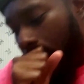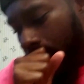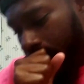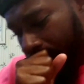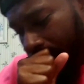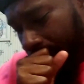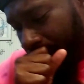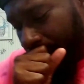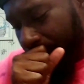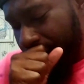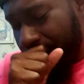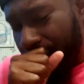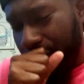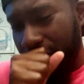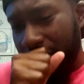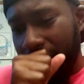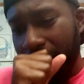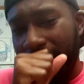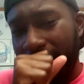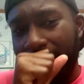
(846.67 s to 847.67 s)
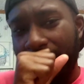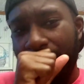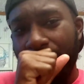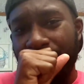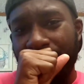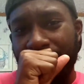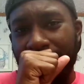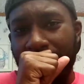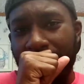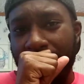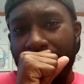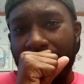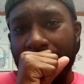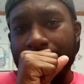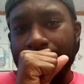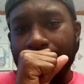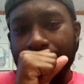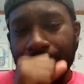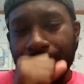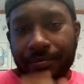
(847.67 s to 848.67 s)
Excuse me. You
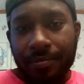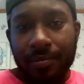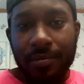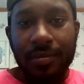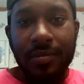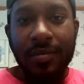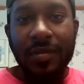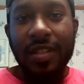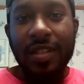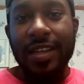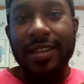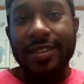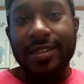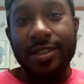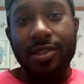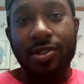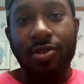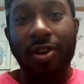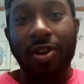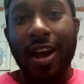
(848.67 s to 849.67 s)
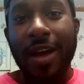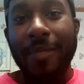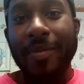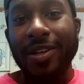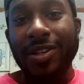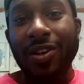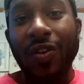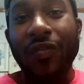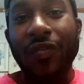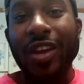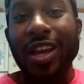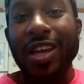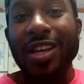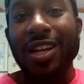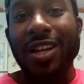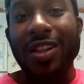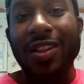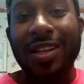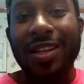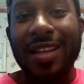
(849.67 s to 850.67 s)
share and subscribe. And don't
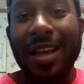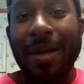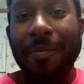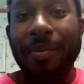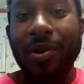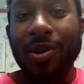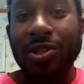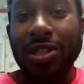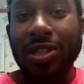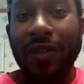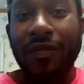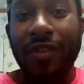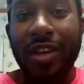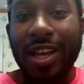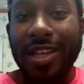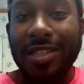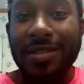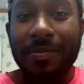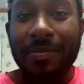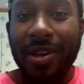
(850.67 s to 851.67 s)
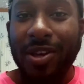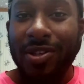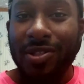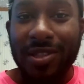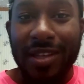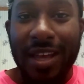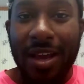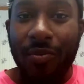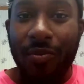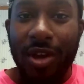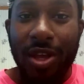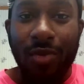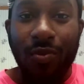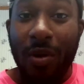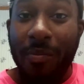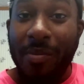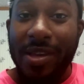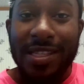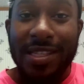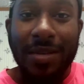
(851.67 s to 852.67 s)
forget to click that post notification bell so that way
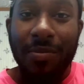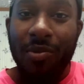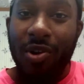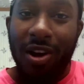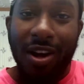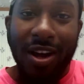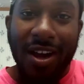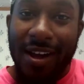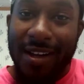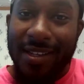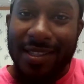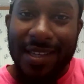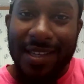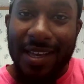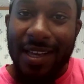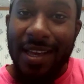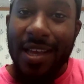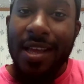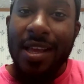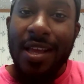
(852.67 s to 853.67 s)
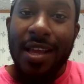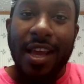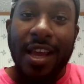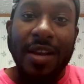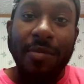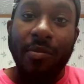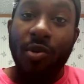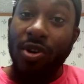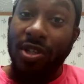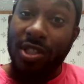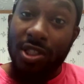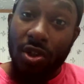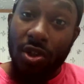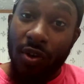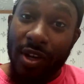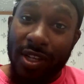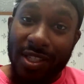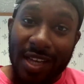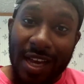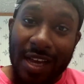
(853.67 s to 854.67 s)
you won't miss any more content, any more
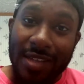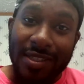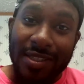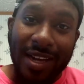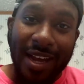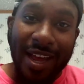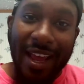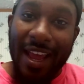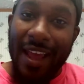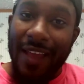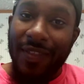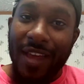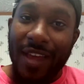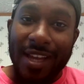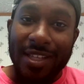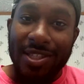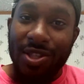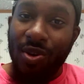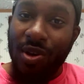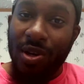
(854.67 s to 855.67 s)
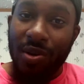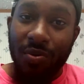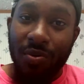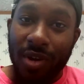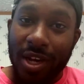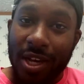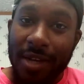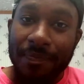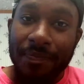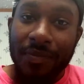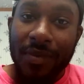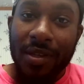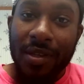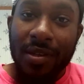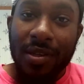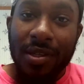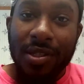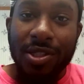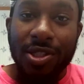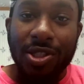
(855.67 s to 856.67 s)
story times that I have that is on the way.
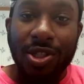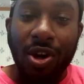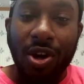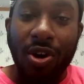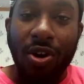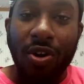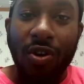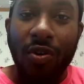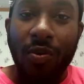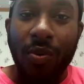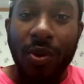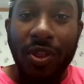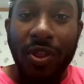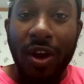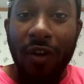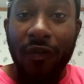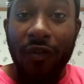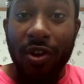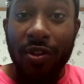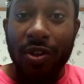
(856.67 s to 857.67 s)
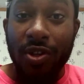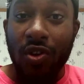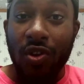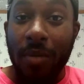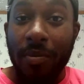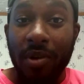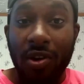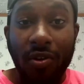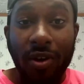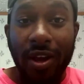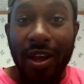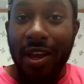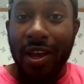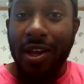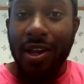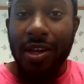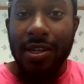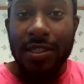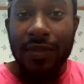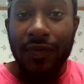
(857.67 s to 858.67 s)
So without further ado, I'm going to go
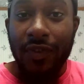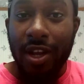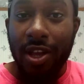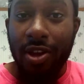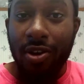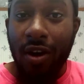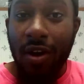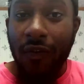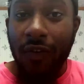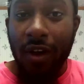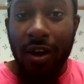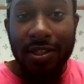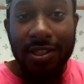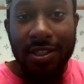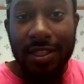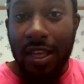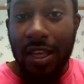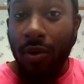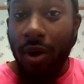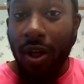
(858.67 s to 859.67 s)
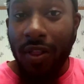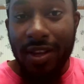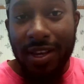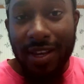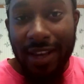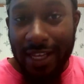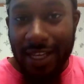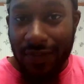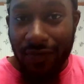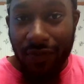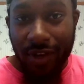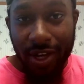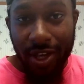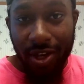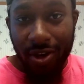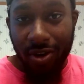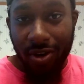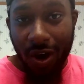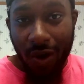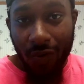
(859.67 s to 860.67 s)
ahead and cut this video off. I'll see you all in the next
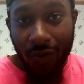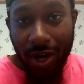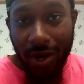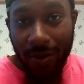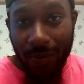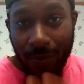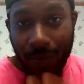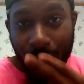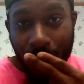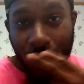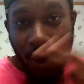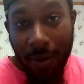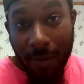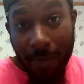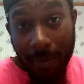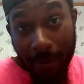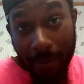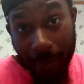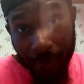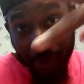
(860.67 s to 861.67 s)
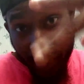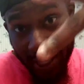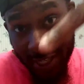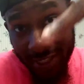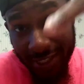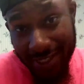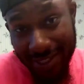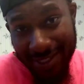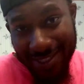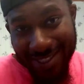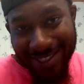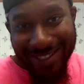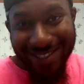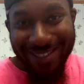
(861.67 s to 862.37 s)
video. All right? Peace.